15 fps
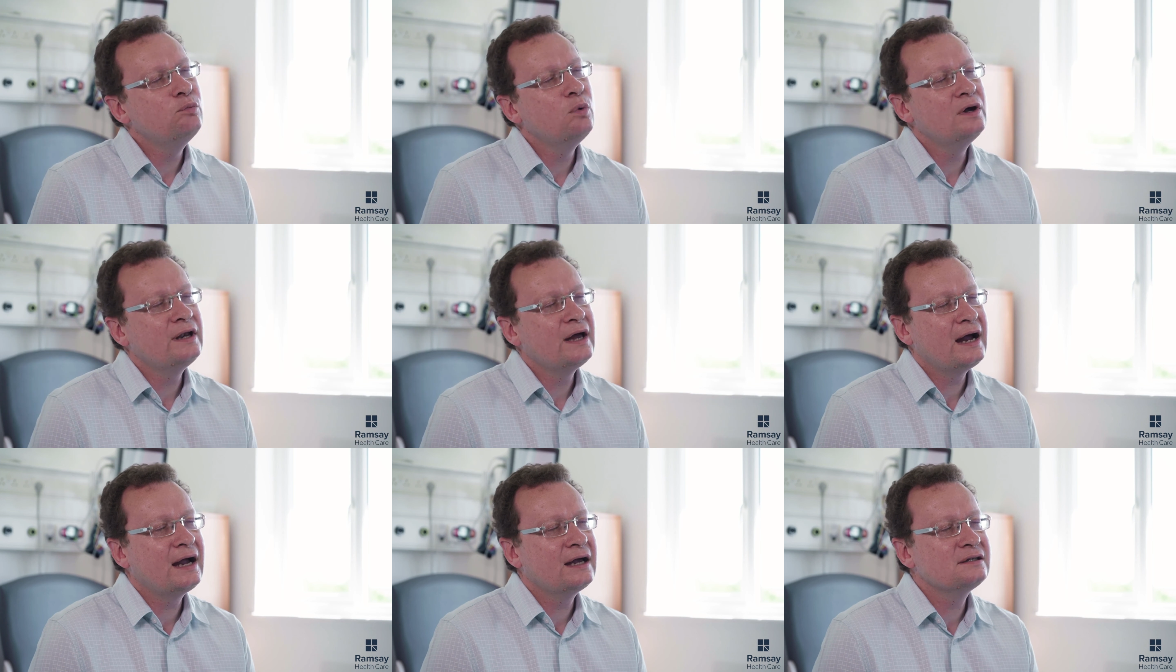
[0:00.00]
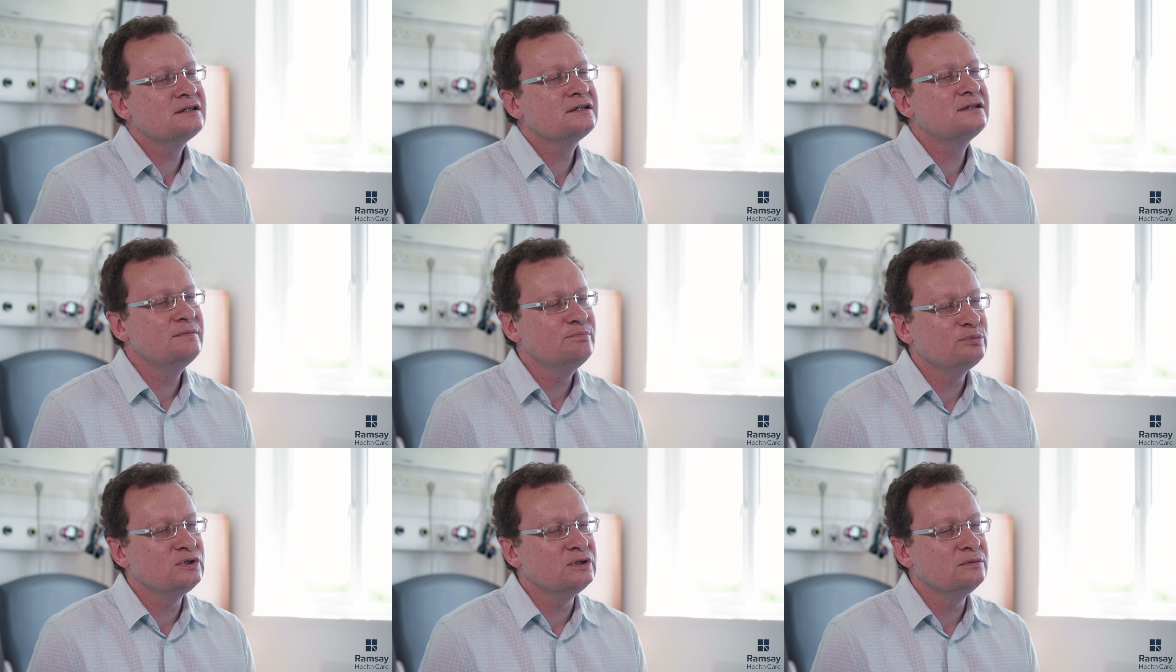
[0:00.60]
one has
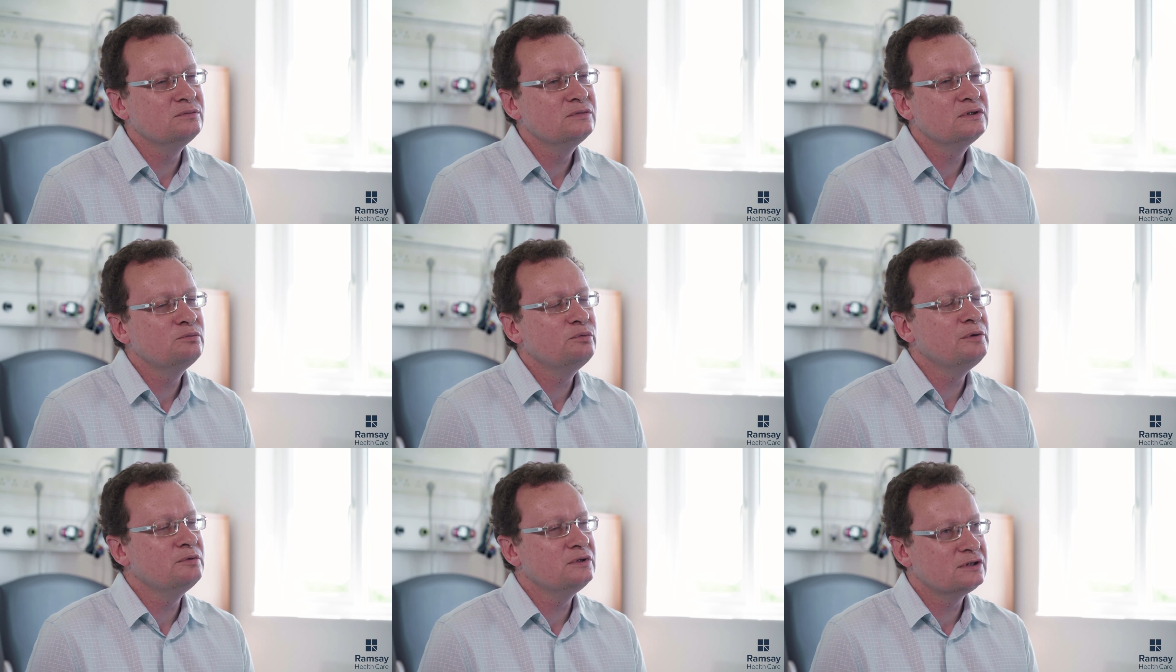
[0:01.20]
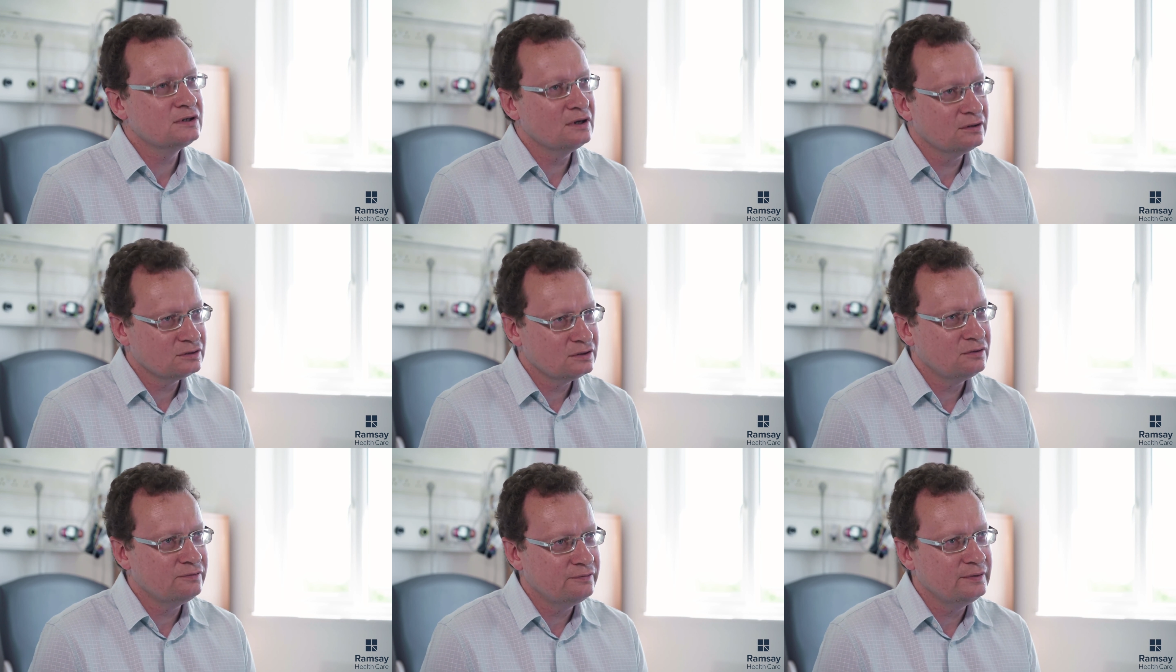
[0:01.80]
symptoms, we would start
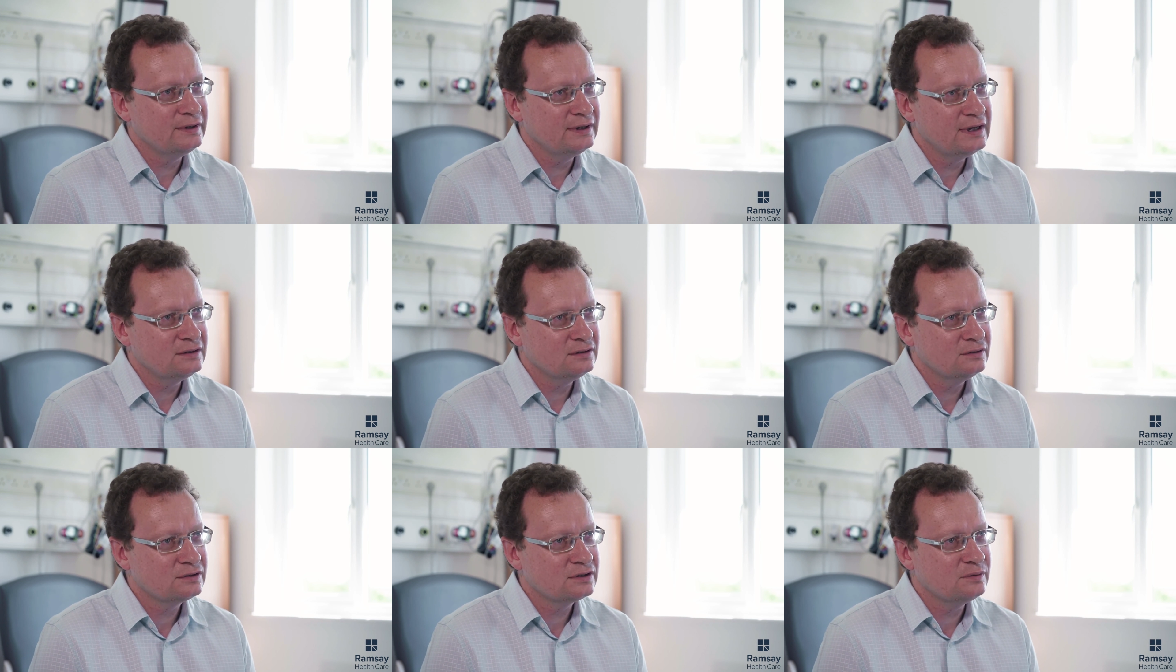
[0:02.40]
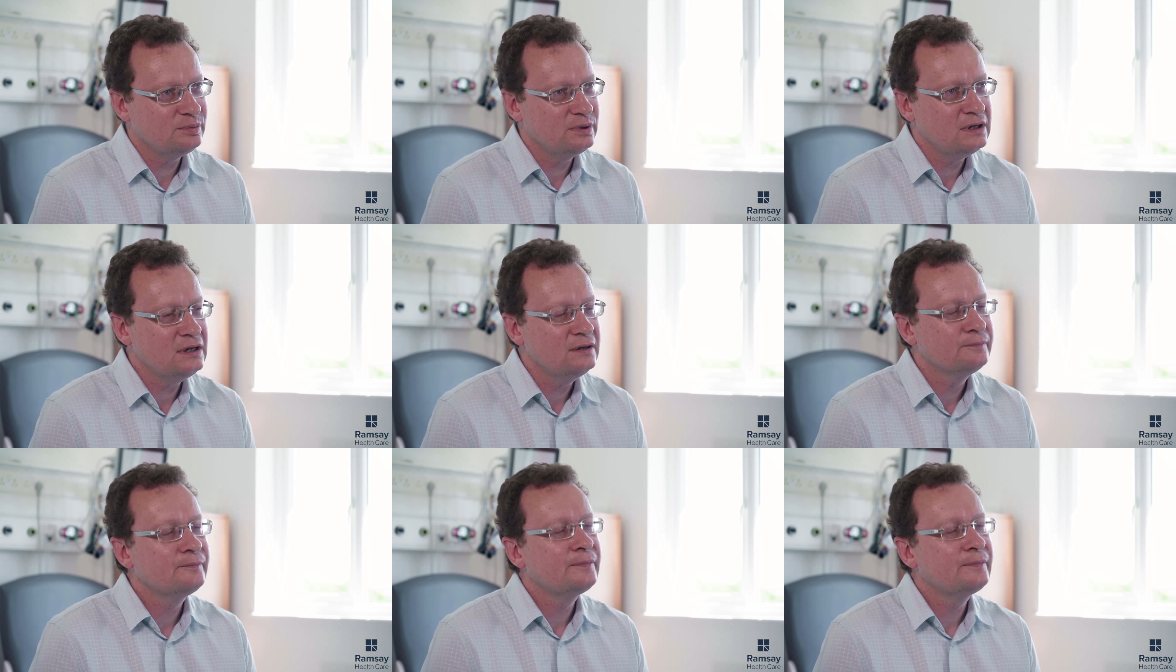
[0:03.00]
off with an endoscopy.